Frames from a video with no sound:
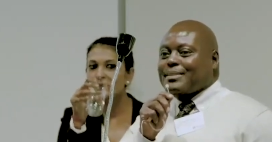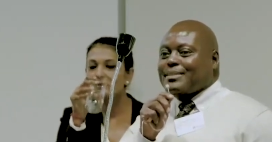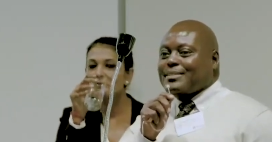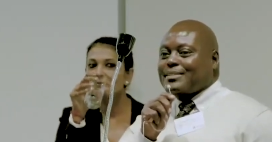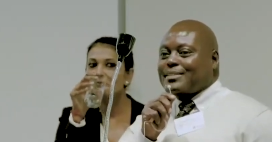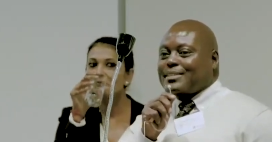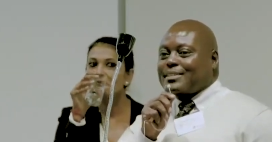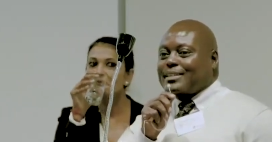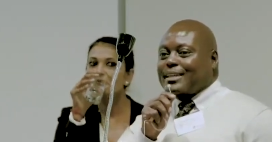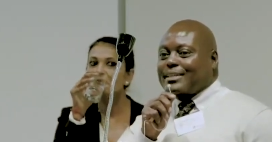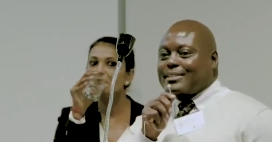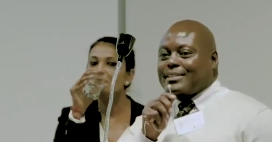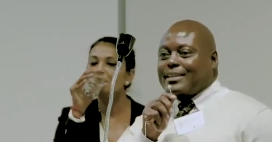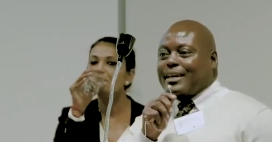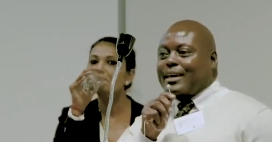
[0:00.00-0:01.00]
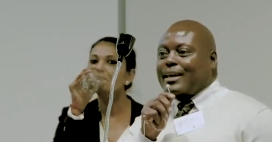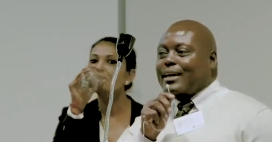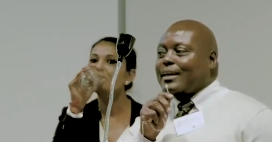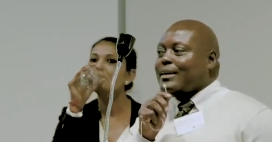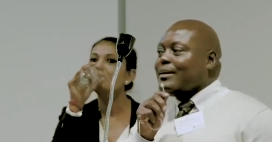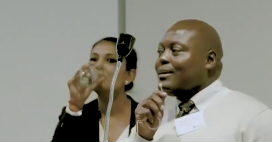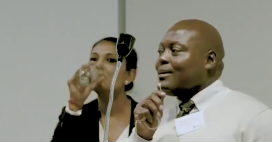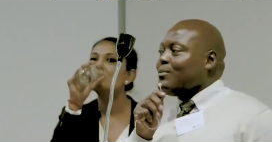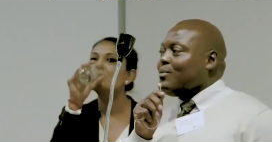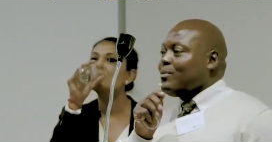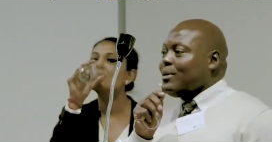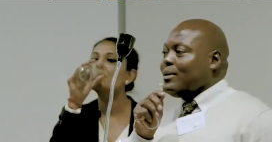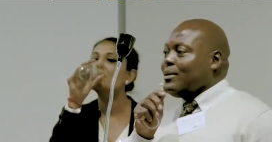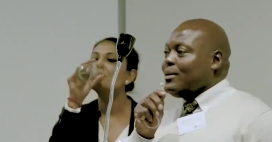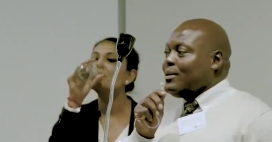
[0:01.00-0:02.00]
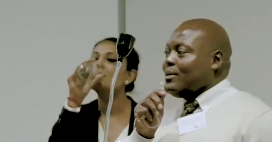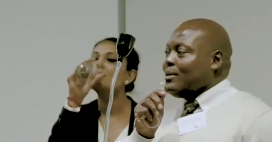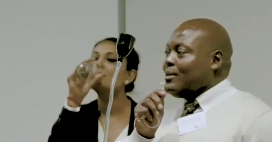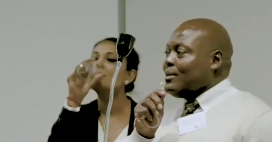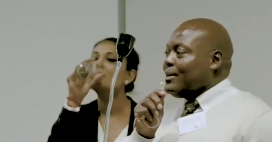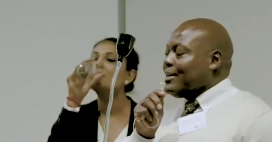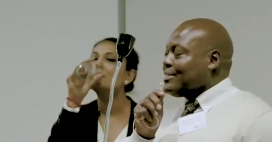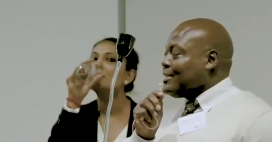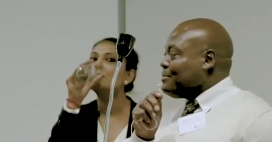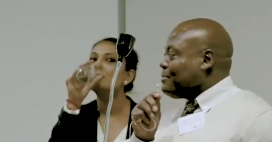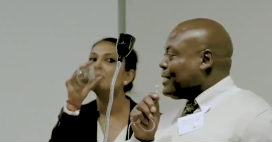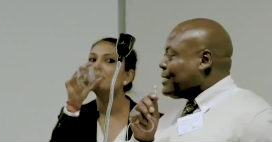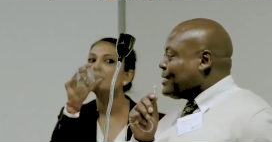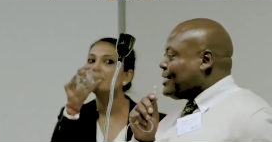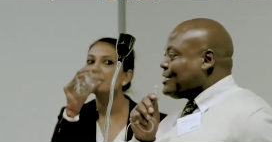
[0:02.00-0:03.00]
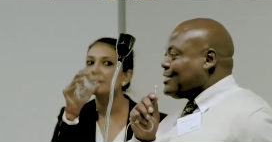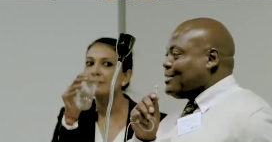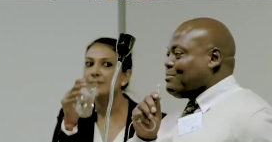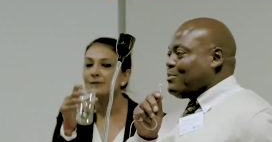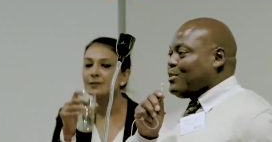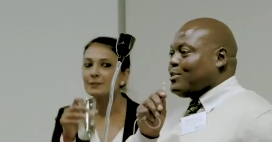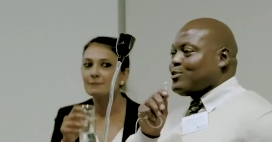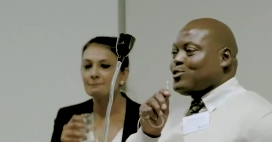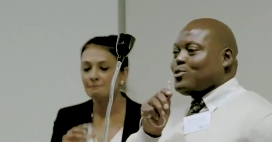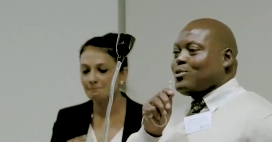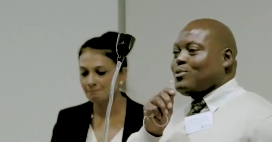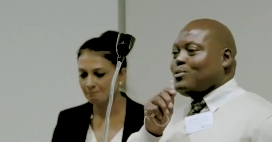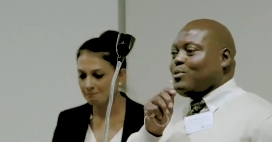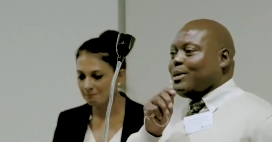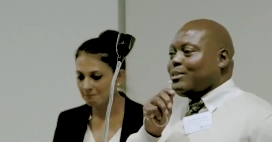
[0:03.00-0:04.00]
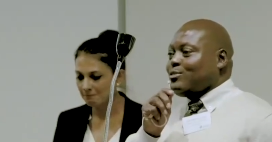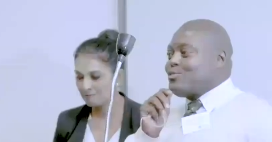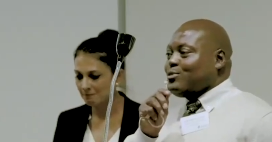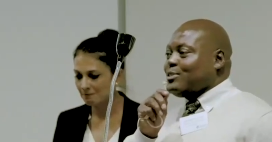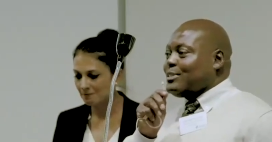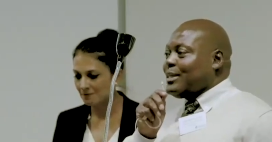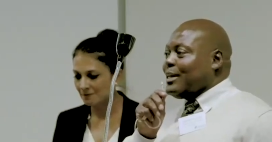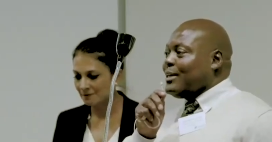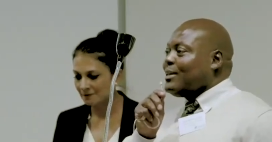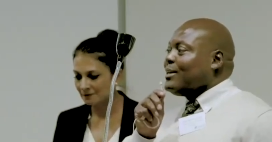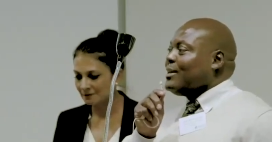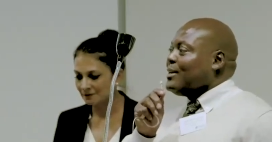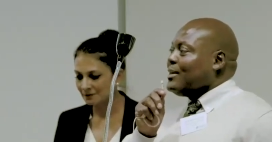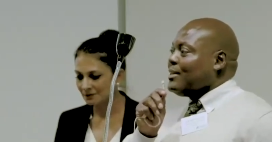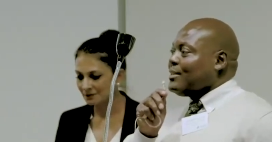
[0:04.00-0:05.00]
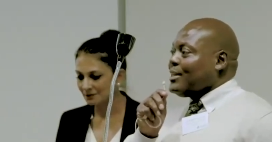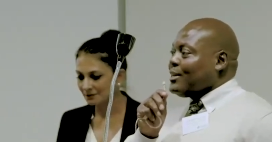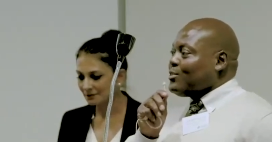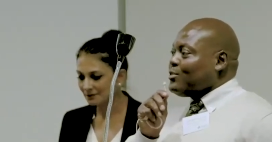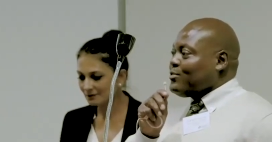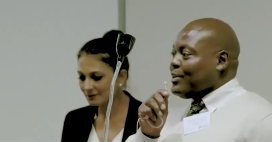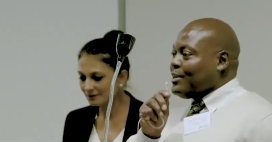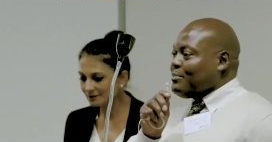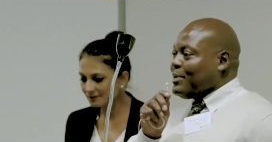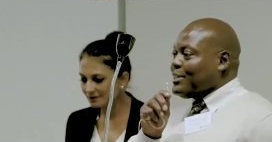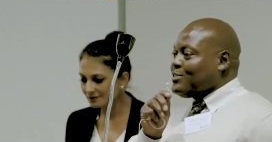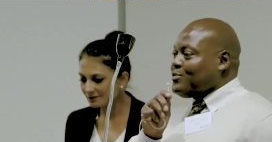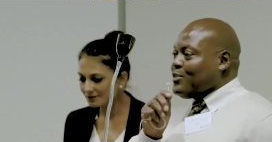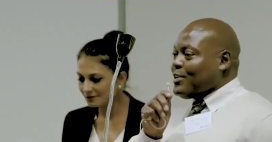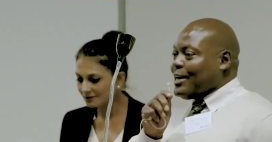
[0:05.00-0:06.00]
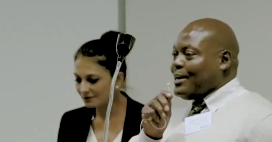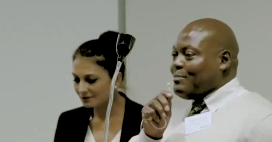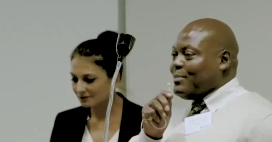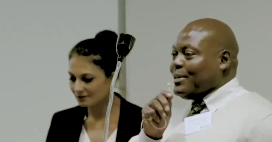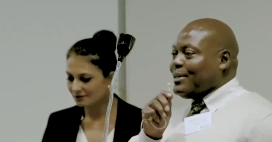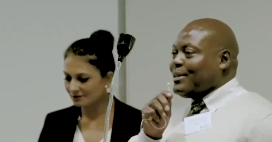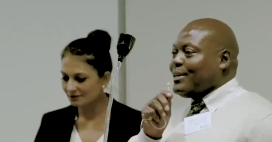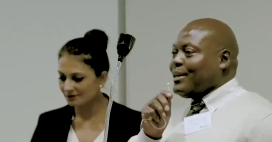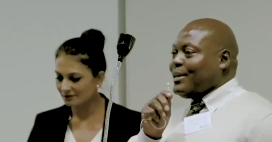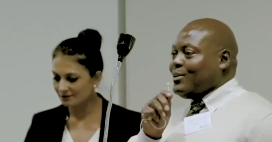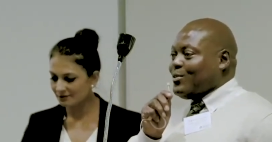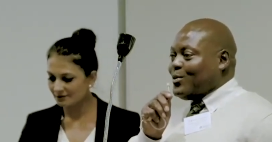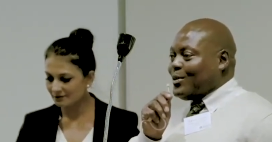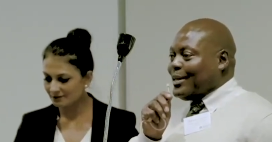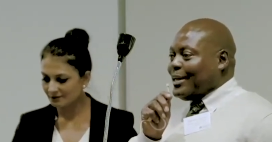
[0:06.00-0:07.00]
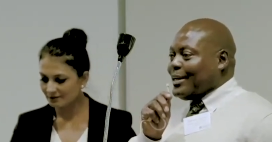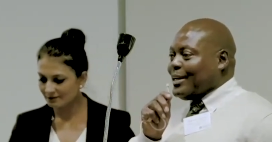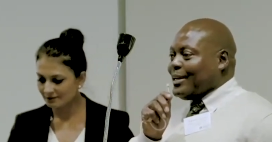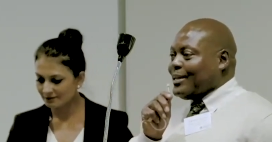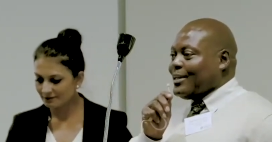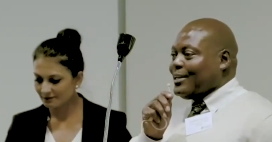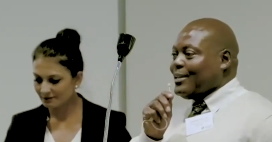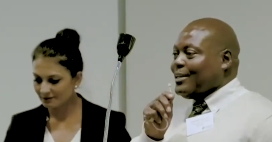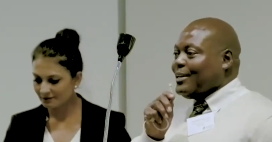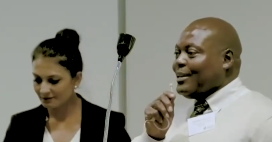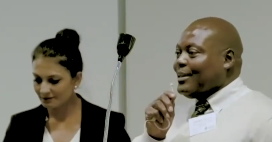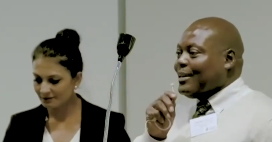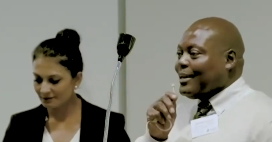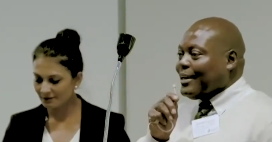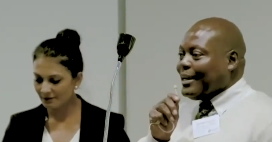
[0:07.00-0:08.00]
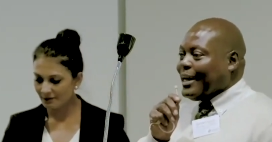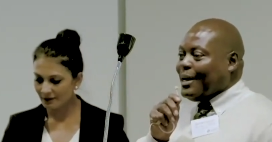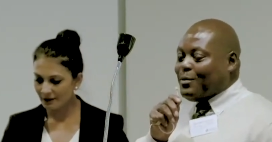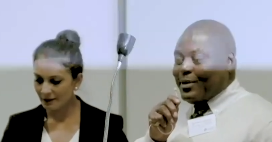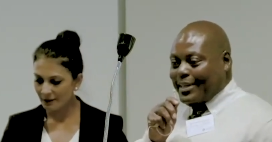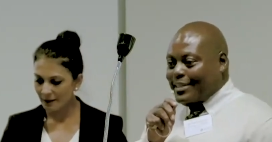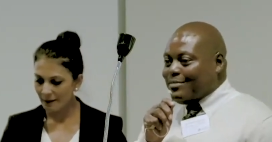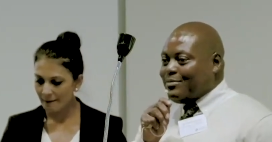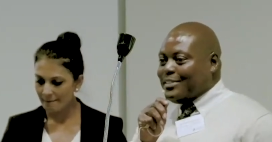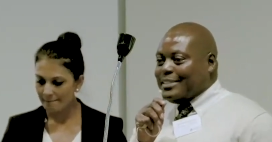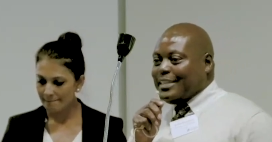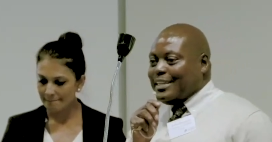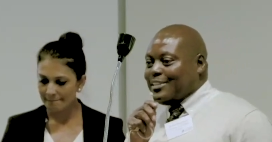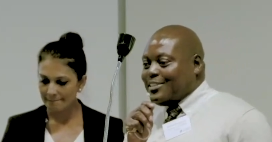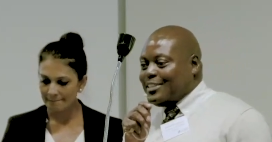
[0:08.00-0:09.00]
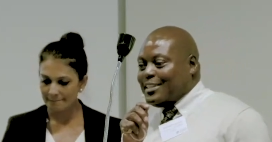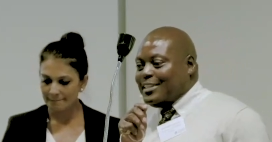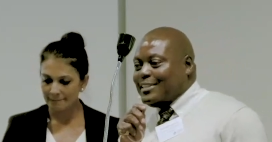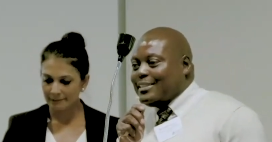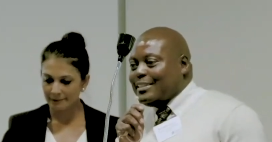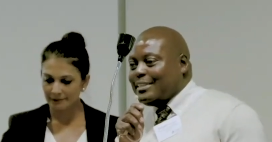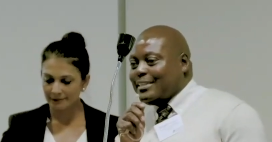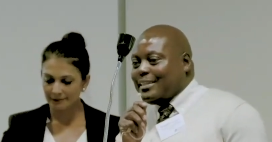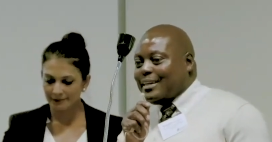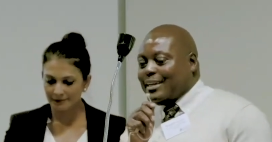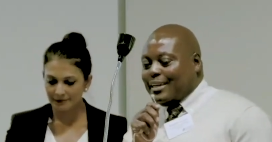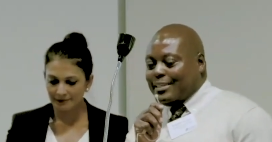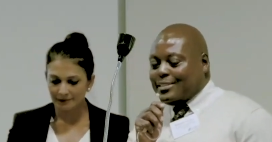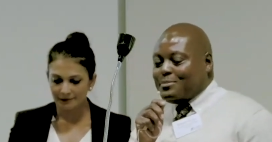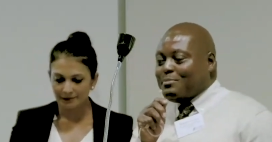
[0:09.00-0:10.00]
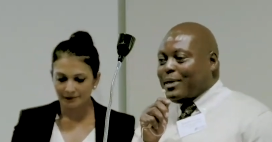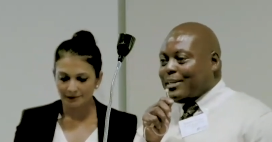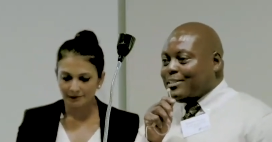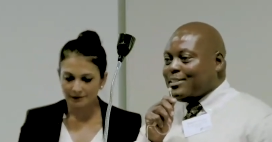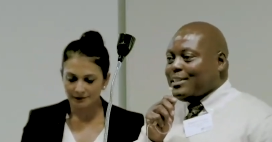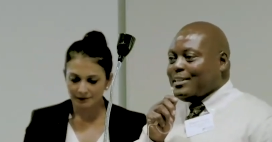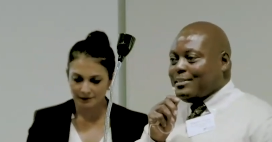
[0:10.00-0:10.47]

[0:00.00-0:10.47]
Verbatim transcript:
Speaker 1: seated here, we as a partnership also want to say thank you very much for coming and honoring uh, our invitation. Uh, it's much,